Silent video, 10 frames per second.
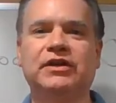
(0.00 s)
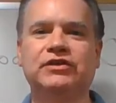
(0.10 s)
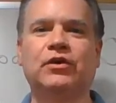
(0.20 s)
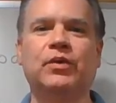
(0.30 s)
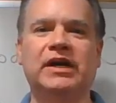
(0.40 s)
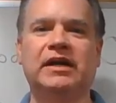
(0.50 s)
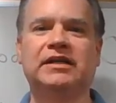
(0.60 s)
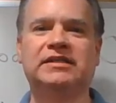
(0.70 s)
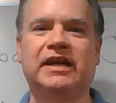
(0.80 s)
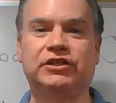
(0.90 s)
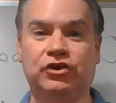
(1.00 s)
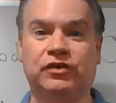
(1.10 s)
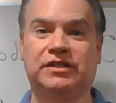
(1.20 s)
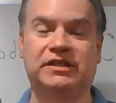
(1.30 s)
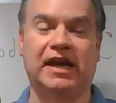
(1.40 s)
So in a sense, you
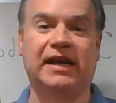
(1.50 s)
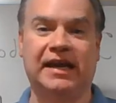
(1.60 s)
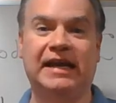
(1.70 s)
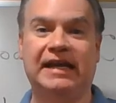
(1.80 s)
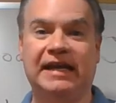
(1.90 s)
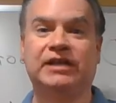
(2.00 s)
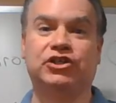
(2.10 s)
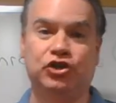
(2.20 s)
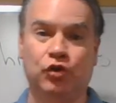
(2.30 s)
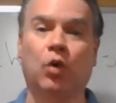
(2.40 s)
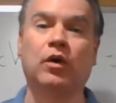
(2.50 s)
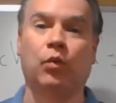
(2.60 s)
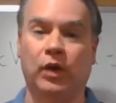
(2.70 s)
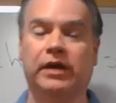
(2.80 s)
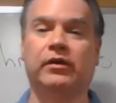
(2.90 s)
could say it is your
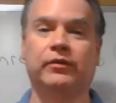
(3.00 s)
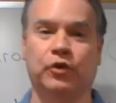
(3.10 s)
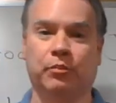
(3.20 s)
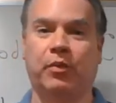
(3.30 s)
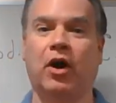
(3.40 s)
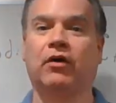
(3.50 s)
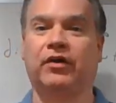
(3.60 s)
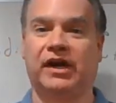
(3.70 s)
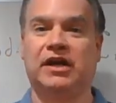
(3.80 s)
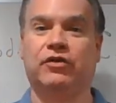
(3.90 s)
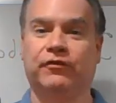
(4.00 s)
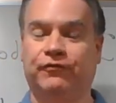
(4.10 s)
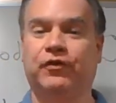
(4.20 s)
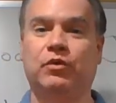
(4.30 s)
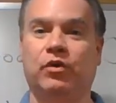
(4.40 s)
will. You're borrowing your
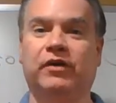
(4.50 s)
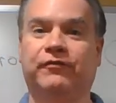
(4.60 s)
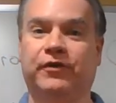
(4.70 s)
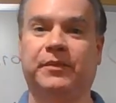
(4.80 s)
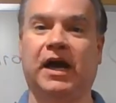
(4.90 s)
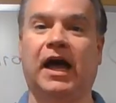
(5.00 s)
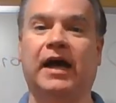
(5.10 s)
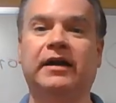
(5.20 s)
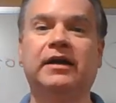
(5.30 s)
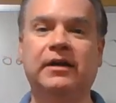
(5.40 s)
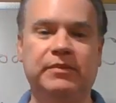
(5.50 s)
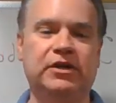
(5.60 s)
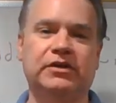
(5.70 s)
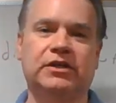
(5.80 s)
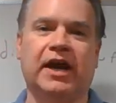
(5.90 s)
free will from God
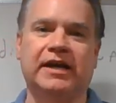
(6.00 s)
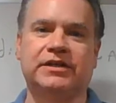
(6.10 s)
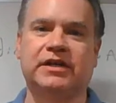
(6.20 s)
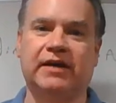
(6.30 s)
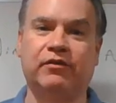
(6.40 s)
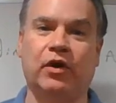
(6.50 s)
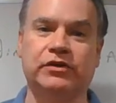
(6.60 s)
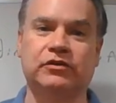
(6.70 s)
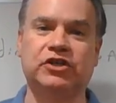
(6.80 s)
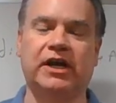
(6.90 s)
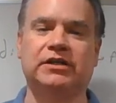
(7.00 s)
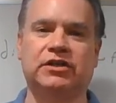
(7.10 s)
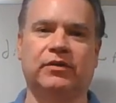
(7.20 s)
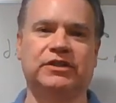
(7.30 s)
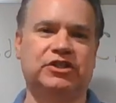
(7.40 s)
because God doesn't have causal chains.
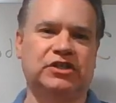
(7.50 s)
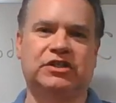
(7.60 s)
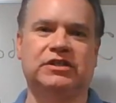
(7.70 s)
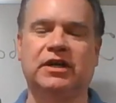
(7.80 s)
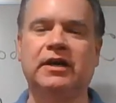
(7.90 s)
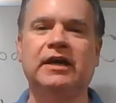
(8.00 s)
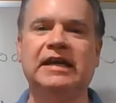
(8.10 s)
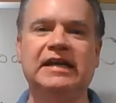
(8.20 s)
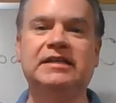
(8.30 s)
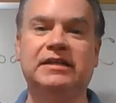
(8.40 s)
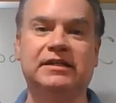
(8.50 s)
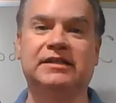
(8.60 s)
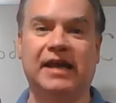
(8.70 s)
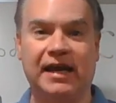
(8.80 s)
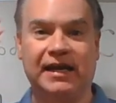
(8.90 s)
So it's just as easy to
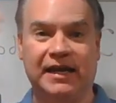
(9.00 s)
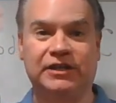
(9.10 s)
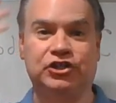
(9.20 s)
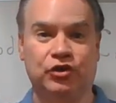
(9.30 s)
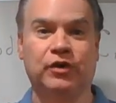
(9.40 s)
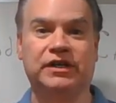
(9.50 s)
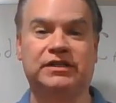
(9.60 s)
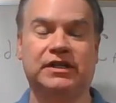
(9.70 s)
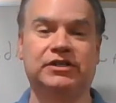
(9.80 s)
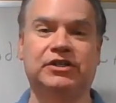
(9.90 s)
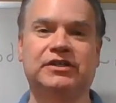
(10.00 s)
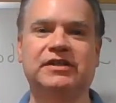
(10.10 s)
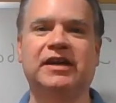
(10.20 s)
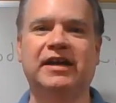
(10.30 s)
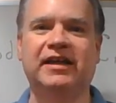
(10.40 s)
say it's your
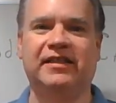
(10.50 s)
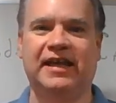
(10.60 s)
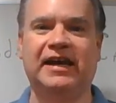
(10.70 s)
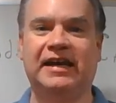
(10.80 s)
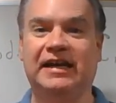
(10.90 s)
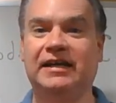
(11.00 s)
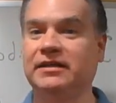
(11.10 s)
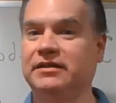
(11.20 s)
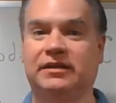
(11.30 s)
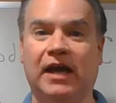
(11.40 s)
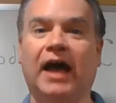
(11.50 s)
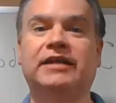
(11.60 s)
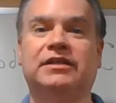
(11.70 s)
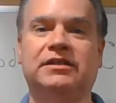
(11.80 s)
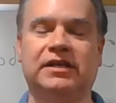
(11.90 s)
decisions than it is
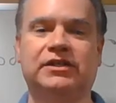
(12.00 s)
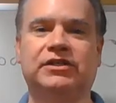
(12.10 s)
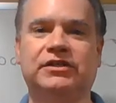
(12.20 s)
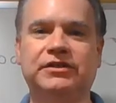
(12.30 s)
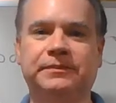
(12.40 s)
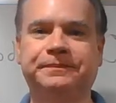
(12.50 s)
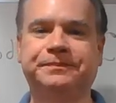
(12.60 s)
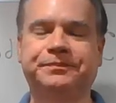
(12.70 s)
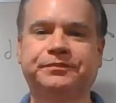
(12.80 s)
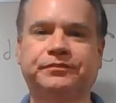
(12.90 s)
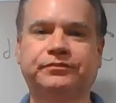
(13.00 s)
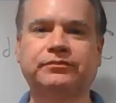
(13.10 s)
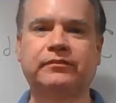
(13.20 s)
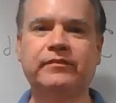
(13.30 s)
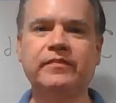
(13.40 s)
God's decisions.
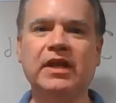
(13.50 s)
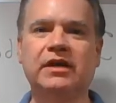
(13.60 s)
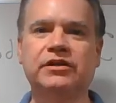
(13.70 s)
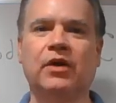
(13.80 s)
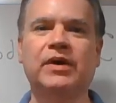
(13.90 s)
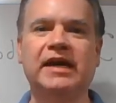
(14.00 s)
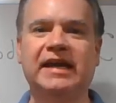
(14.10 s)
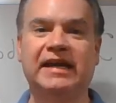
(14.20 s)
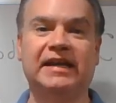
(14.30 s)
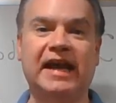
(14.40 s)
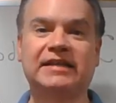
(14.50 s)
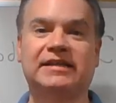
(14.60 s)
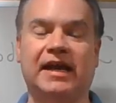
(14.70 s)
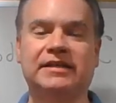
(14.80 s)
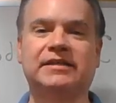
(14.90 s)
So in that
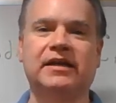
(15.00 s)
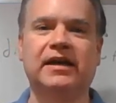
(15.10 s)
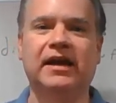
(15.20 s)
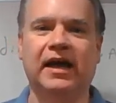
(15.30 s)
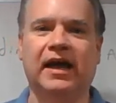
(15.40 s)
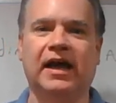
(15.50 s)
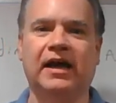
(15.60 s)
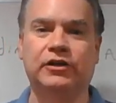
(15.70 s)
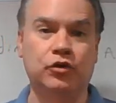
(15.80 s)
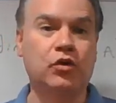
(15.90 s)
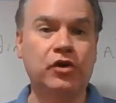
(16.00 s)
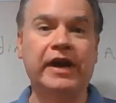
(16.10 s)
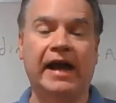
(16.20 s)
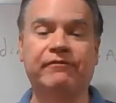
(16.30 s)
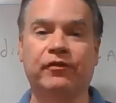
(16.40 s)
sense, you
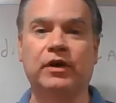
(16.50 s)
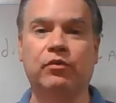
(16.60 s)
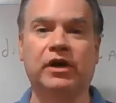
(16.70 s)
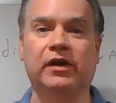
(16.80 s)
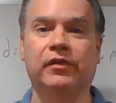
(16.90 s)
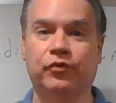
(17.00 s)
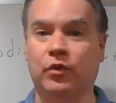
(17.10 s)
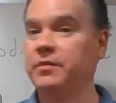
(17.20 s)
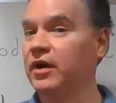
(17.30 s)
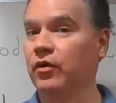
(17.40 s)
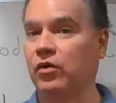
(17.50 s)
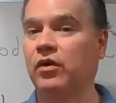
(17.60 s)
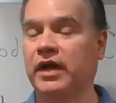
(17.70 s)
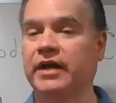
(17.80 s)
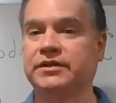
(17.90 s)
could have free will through a
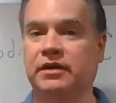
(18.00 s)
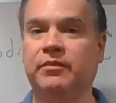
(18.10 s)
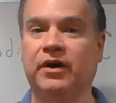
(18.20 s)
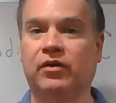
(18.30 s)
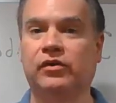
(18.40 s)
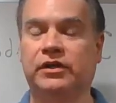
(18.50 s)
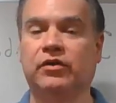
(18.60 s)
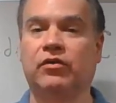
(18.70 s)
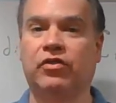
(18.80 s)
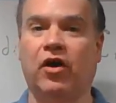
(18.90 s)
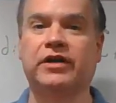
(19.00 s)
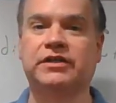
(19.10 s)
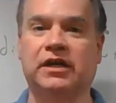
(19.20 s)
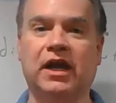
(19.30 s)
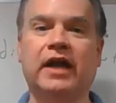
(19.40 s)
miracle, a constant miracle in your
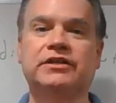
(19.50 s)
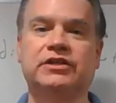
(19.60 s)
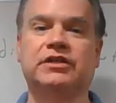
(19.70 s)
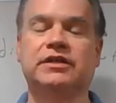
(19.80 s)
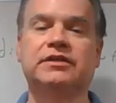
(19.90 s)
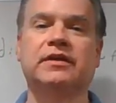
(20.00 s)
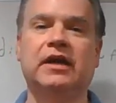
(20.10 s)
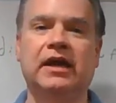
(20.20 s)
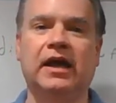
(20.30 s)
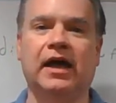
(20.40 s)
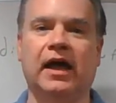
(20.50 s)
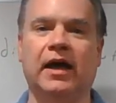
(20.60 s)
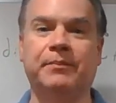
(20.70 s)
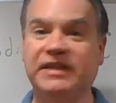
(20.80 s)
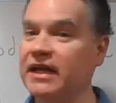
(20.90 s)
thoughts and consciousness.
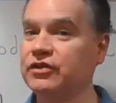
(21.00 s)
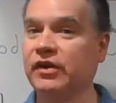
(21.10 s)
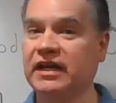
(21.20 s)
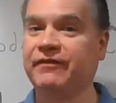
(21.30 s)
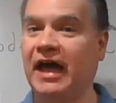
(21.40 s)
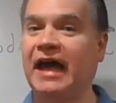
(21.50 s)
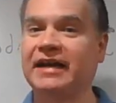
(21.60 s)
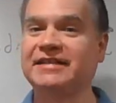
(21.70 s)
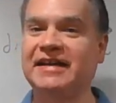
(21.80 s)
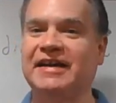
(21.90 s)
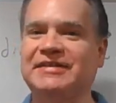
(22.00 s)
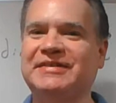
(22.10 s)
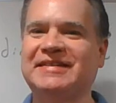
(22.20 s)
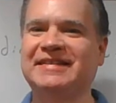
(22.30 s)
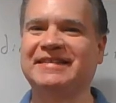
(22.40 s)
But that's only if God
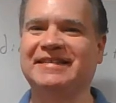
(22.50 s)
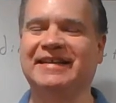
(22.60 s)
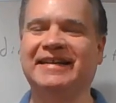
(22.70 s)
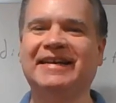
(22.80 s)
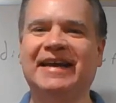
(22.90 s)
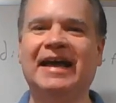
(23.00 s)
exists, see?